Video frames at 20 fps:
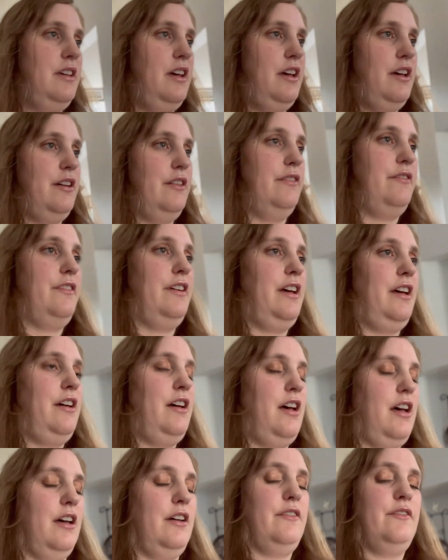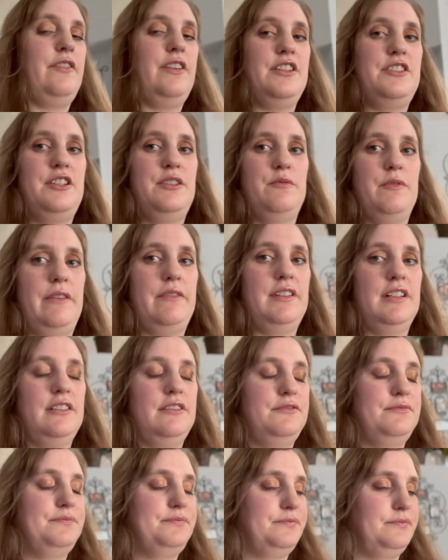of Virgin River
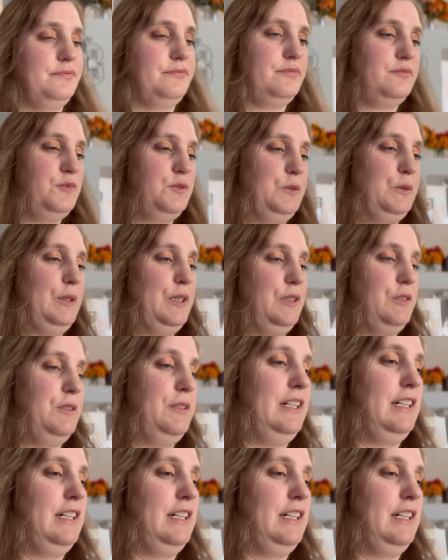real quick